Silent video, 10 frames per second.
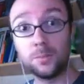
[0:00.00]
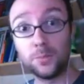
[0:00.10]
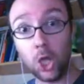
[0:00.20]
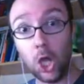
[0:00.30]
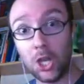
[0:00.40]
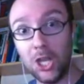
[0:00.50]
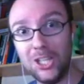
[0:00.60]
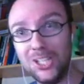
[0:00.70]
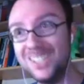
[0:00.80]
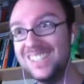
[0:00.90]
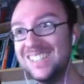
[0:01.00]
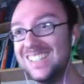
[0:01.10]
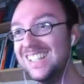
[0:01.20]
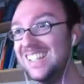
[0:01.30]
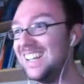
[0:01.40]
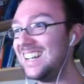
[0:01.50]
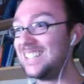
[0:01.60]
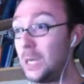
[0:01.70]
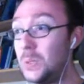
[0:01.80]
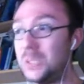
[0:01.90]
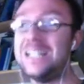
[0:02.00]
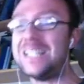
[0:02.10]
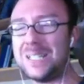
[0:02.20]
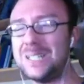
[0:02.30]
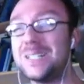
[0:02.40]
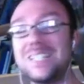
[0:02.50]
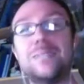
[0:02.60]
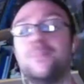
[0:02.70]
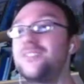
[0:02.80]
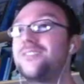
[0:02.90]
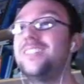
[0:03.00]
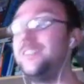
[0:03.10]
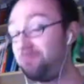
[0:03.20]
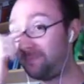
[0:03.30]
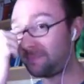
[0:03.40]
I'm done. I don't like horror games. Right.